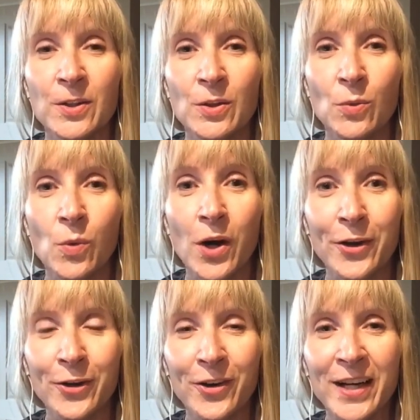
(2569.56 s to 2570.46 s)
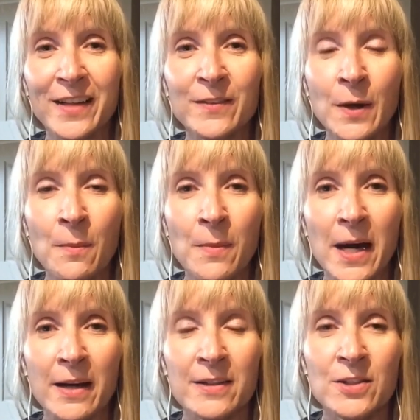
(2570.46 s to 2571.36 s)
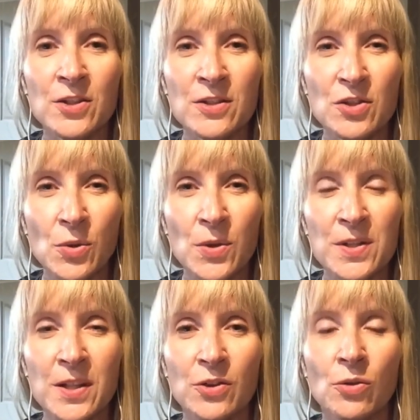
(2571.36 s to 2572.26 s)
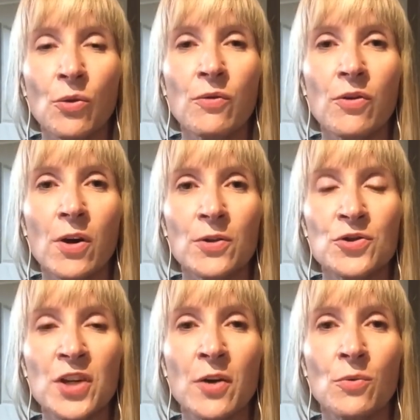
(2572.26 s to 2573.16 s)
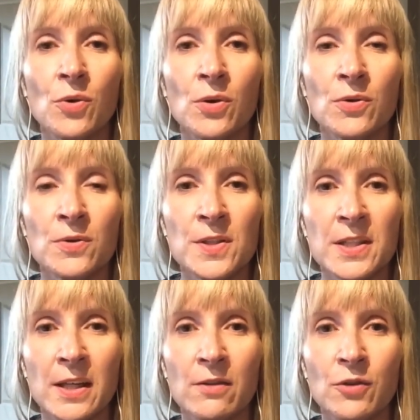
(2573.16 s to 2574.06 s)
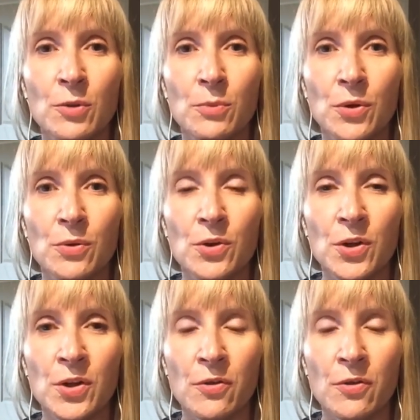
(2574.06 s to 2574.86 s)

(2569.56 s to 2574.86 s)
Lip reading: wandering and come back to just noticing your overall general state of your mood or your